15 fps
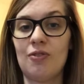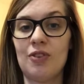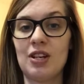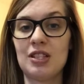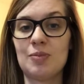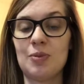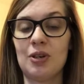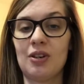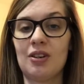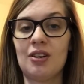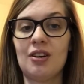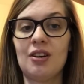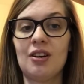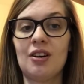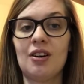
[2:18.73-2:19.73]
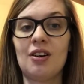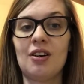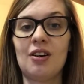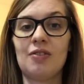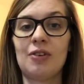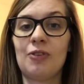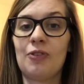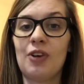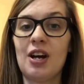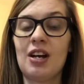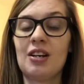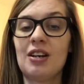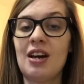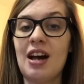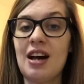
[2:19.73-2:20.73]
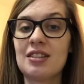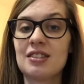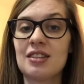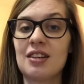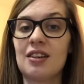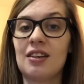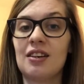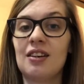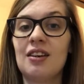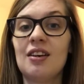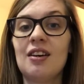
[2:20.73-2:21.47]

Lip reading: Facebook of a friend asking,